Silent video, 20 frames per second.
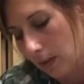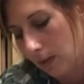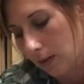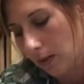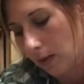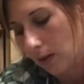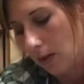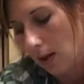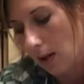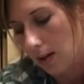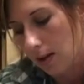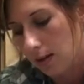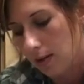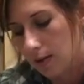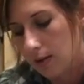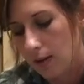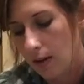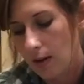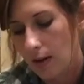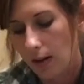It's a lot
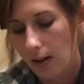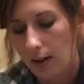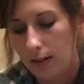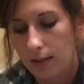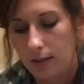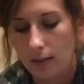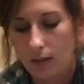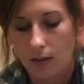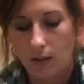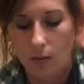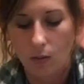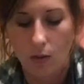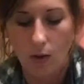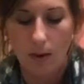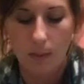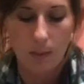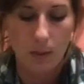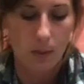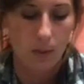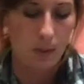easier. It gets a little
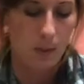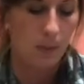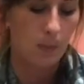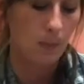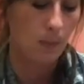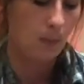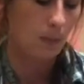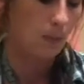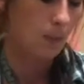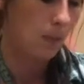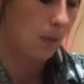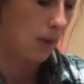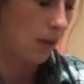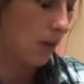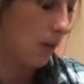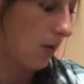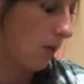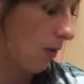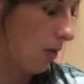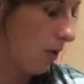warped, but
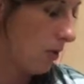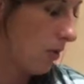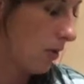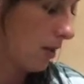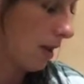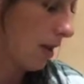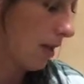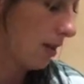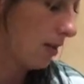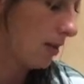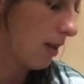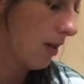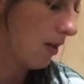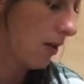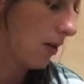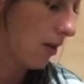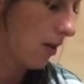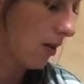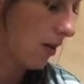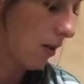then when you set it down
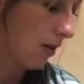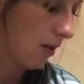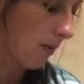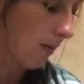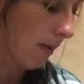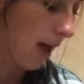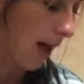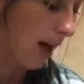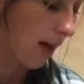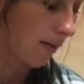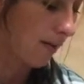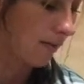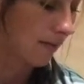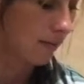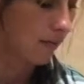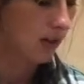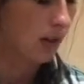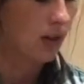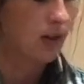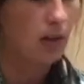under the bat,
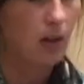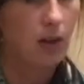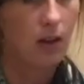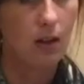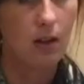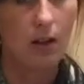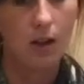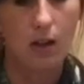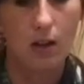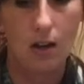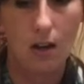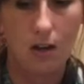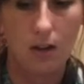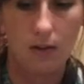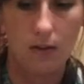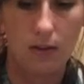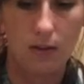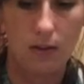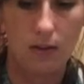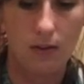it
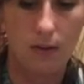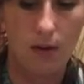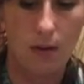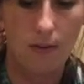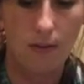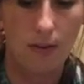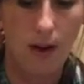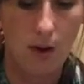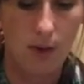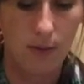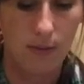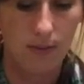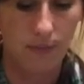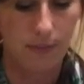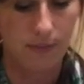evens itself out.